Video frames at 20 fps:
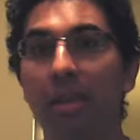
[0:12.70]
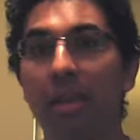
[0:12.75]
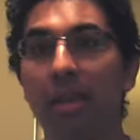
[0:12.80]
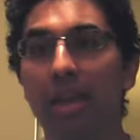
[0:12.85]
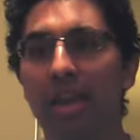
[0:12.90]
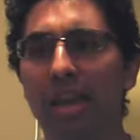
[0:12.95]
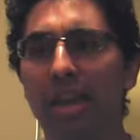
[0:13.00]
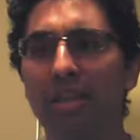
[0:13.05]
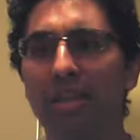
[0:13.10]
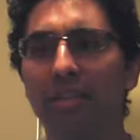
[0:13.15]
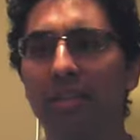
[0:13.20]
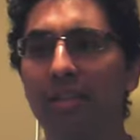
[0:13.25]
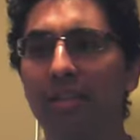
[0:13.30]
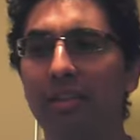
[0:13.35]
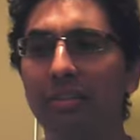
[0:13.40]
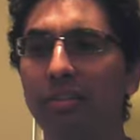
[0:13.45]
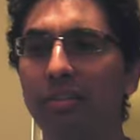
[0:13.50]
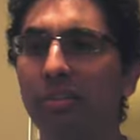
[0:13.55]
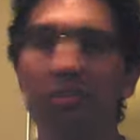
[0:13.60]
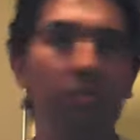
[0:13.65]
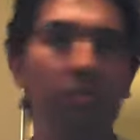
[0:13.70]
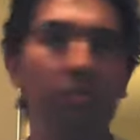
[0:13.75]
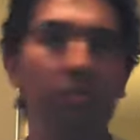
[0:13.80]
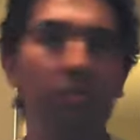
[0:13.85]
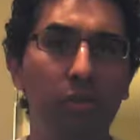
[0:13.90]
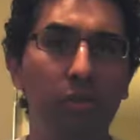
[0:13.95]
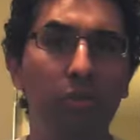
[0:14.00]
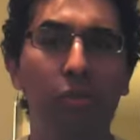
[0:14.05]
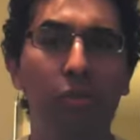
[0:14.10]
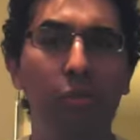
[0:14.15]
and just
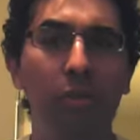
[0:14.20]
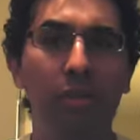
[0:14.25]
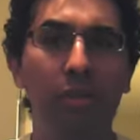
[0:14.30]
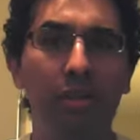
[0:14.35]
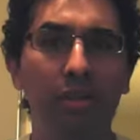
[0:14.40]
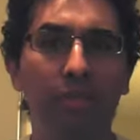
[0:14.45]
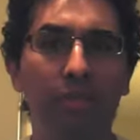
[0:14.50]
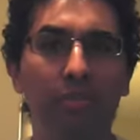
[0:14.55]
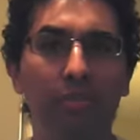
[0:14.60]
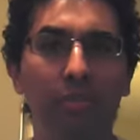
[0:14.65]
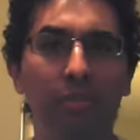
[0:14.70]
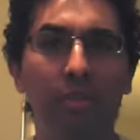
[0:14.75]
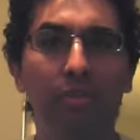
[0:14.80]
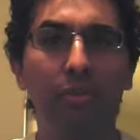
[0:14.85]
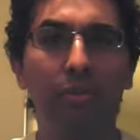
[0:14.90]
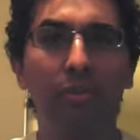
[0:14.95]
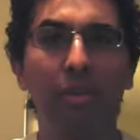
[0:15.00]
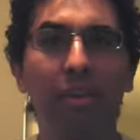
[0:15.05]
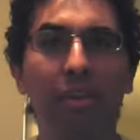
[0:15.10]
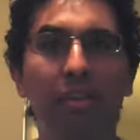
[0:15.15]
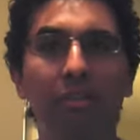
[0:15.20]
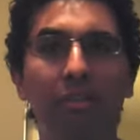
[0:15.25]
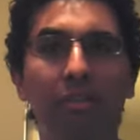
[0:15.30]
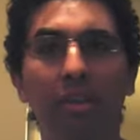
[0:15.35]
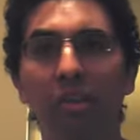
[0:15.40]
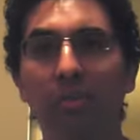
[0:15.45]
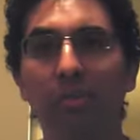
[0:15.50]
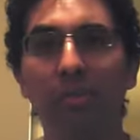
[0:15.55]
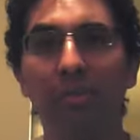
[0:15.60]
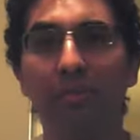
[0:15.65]
showing several things
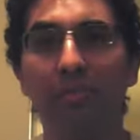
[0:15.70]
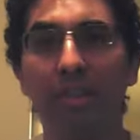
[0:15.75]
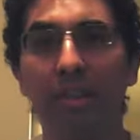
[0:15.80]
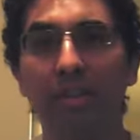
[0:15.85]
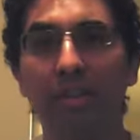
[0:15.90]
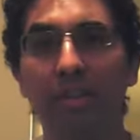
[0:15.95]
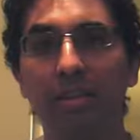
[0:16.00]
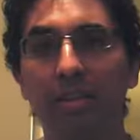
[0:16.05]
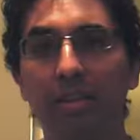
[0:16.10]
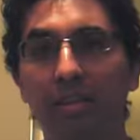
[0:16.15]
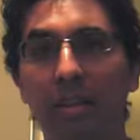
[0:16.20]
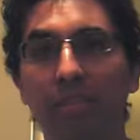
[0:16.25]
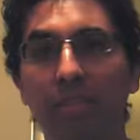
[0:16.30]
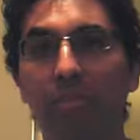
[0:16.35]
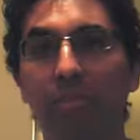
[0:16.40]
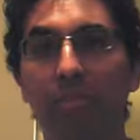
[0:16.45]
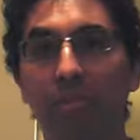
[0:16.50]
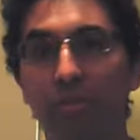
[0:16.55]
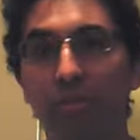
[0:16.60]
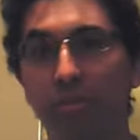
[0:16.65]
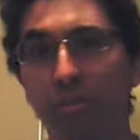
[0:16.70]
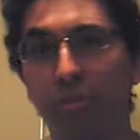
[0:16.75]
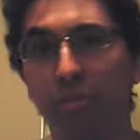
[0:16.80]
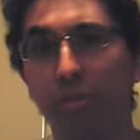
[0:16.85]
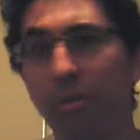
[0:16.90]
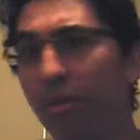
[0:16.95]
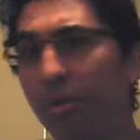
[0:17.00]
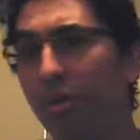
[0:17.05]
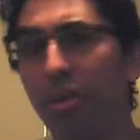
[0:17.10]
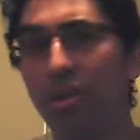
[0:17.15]
that you may find in a comic book
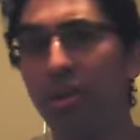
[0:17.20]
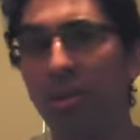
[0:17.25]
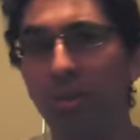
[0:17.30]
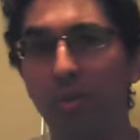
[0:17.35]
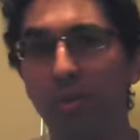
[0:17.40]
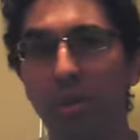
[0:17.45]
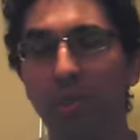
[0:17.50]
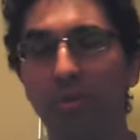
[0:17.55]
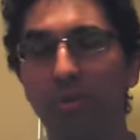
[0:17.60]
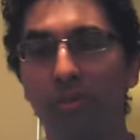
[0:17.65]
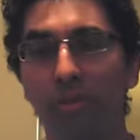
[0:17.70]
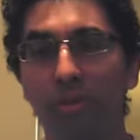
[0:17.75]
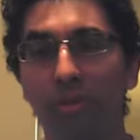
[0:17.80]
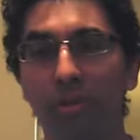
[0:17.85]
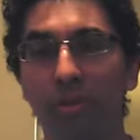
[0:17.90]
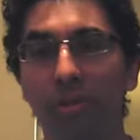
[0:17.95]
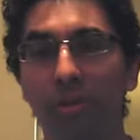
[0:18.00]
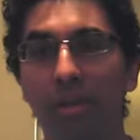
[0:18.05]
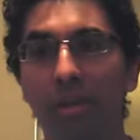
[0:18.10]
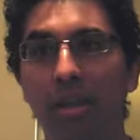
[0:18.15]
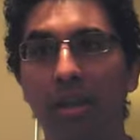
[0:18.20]
store and online web store